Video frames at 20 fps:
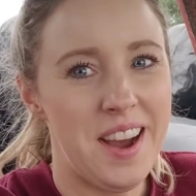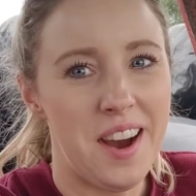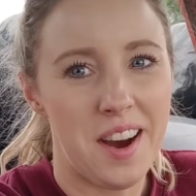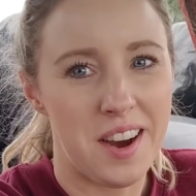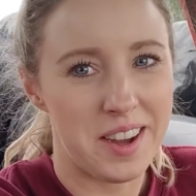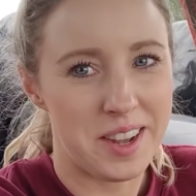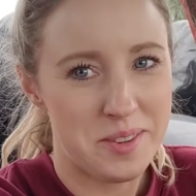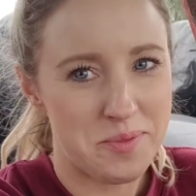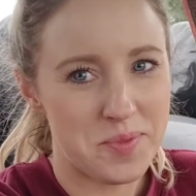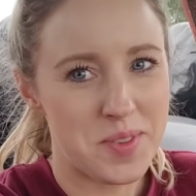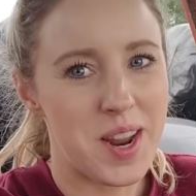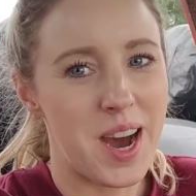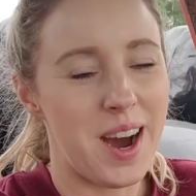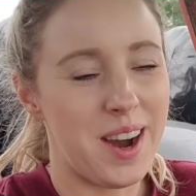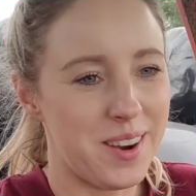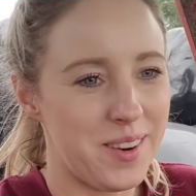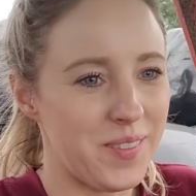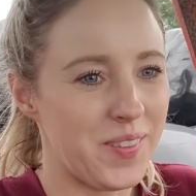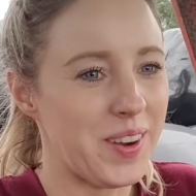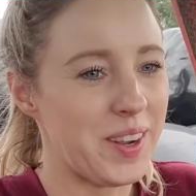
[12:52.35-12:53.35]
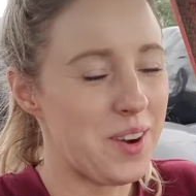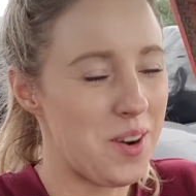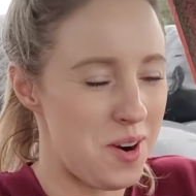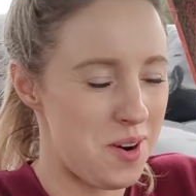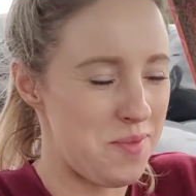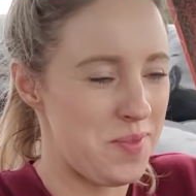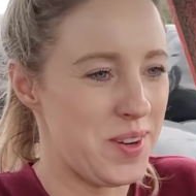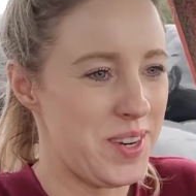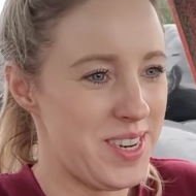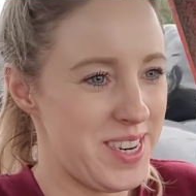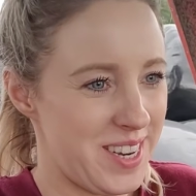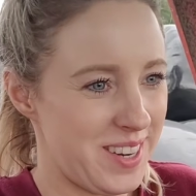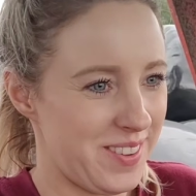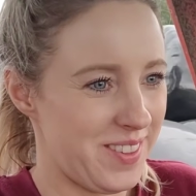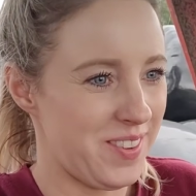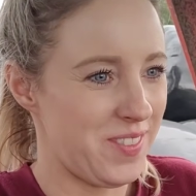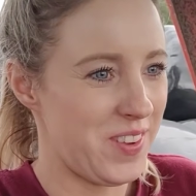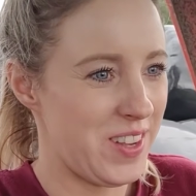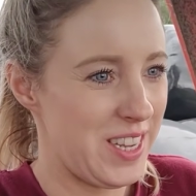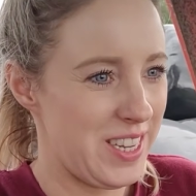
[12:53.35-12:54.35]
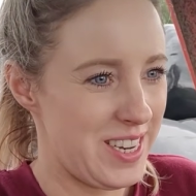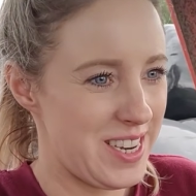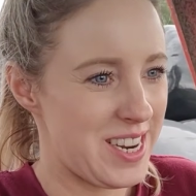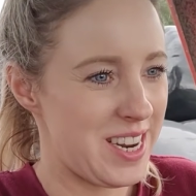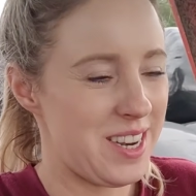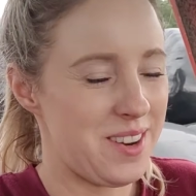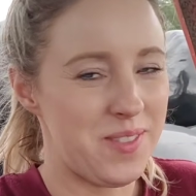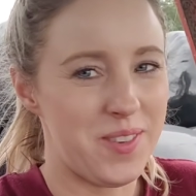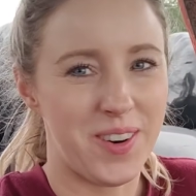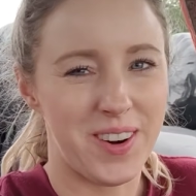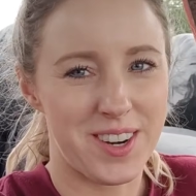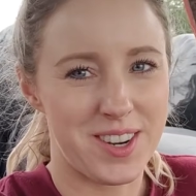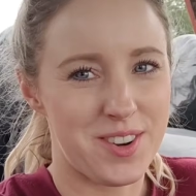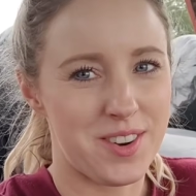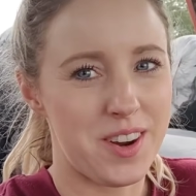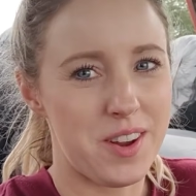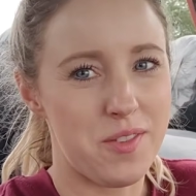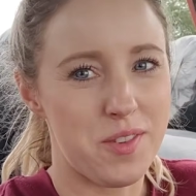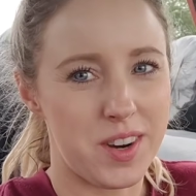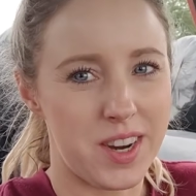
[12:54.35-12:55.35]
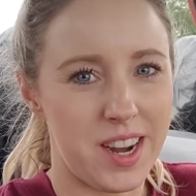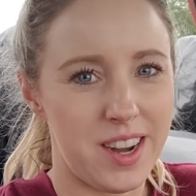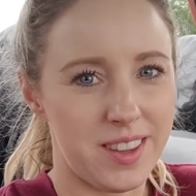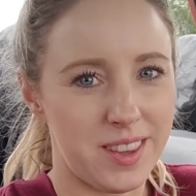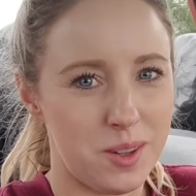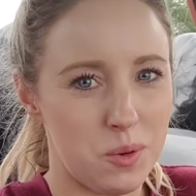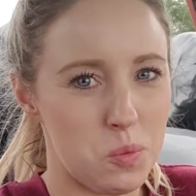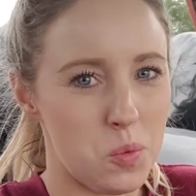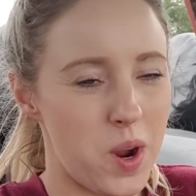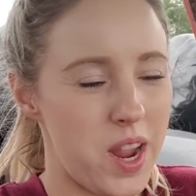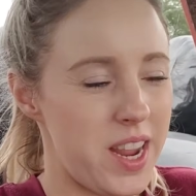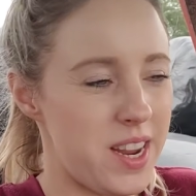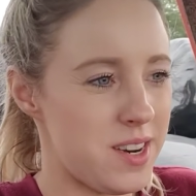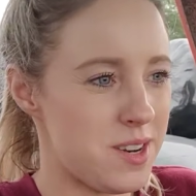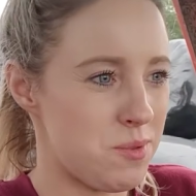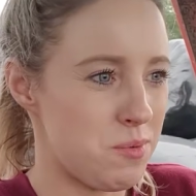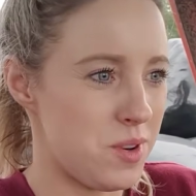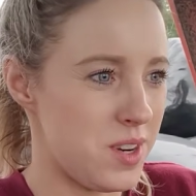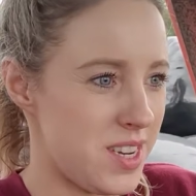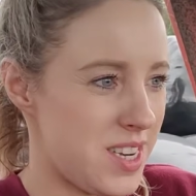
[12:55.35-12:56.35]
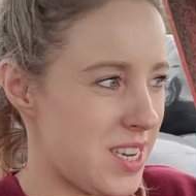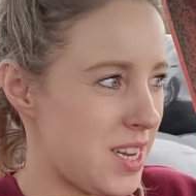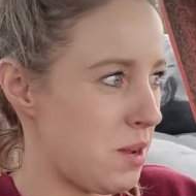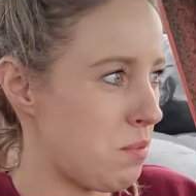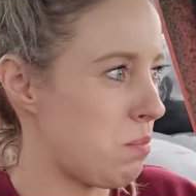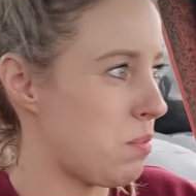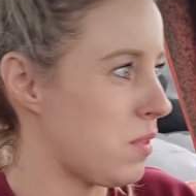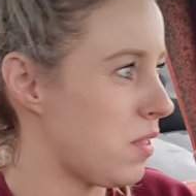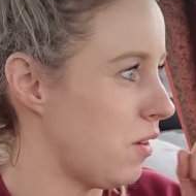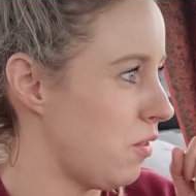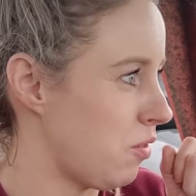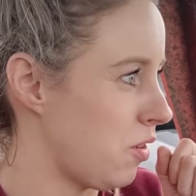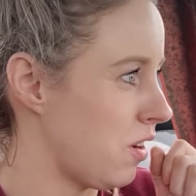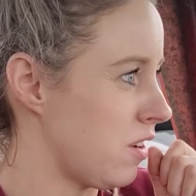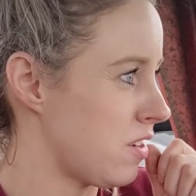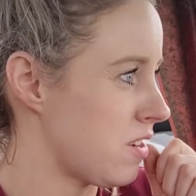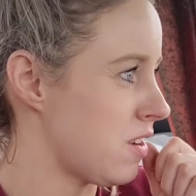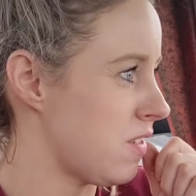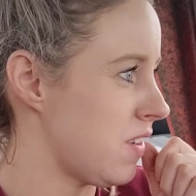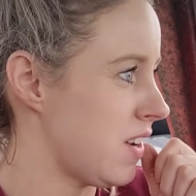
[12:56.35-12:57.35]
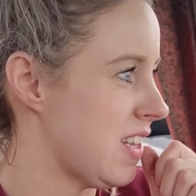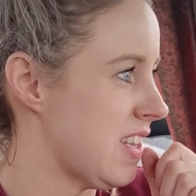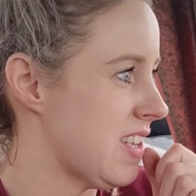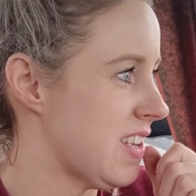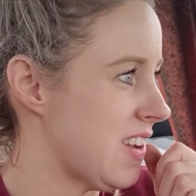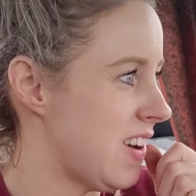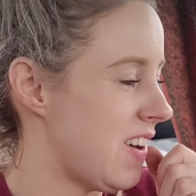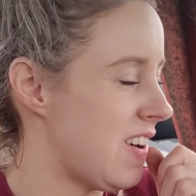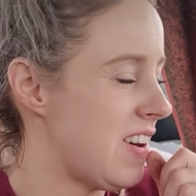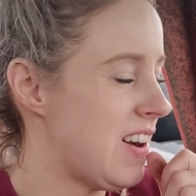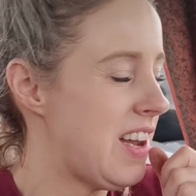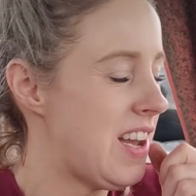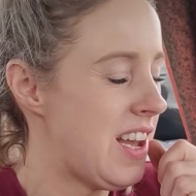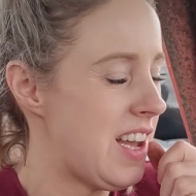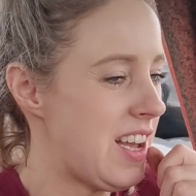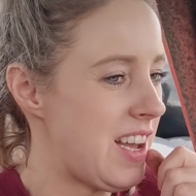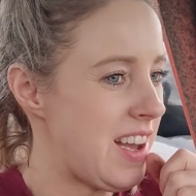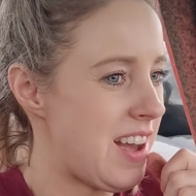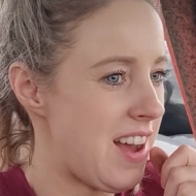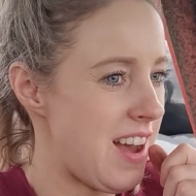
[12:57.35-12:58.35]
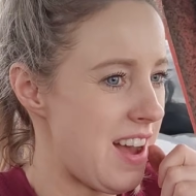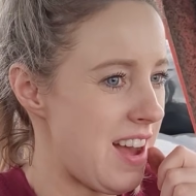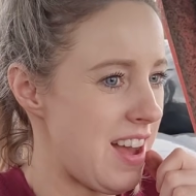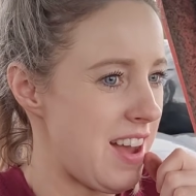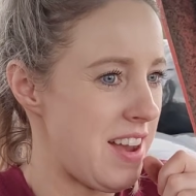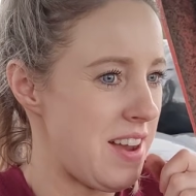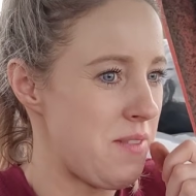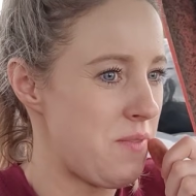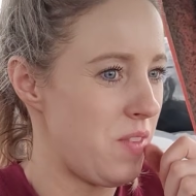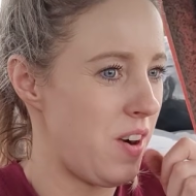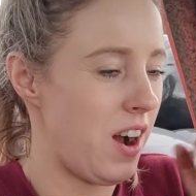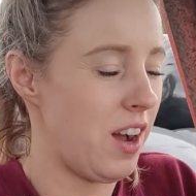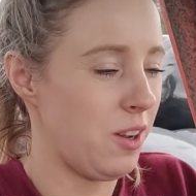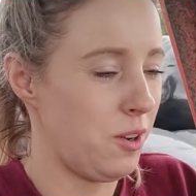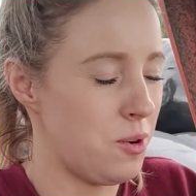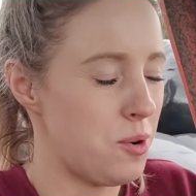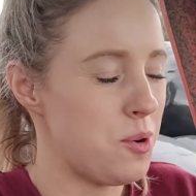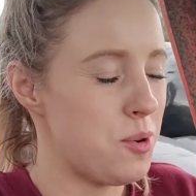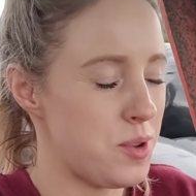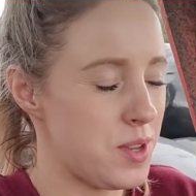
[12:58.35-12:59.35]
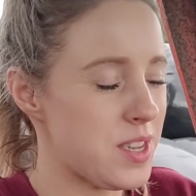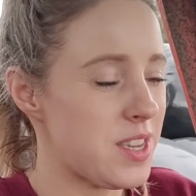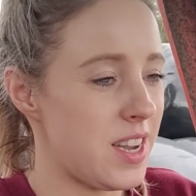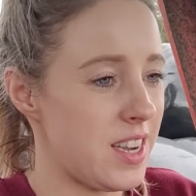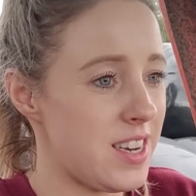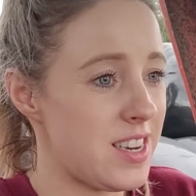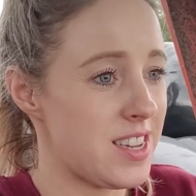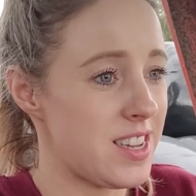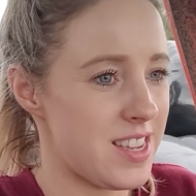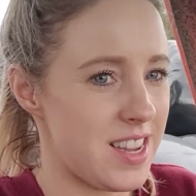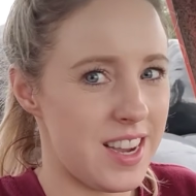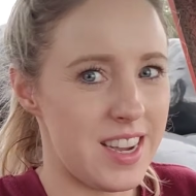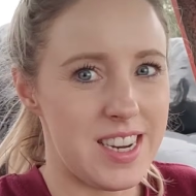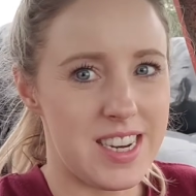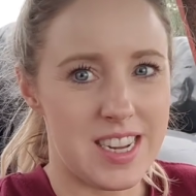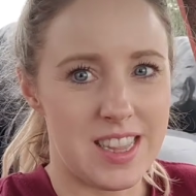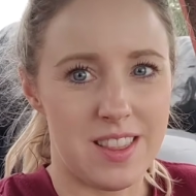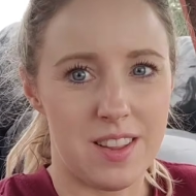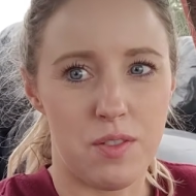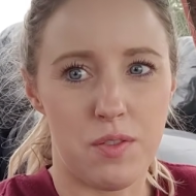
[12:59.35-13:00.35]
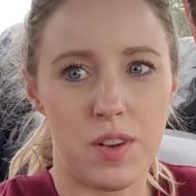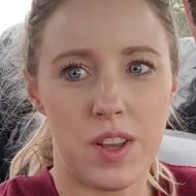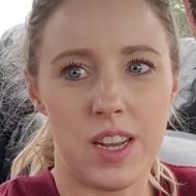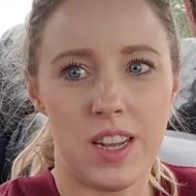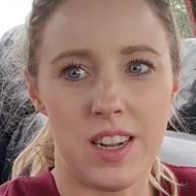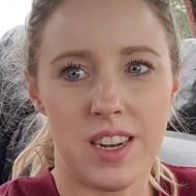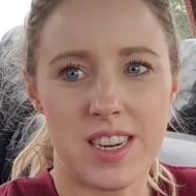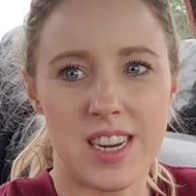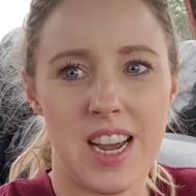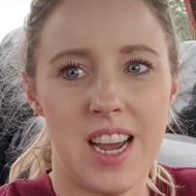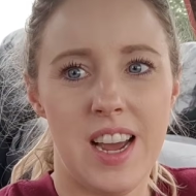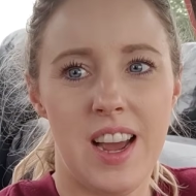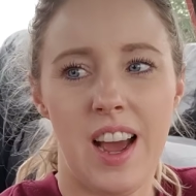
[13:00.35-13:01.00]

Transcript: I am not going up and down the field anymore. Sure, I forgot the weight would tip the front of it, so I'll go side to side in the field.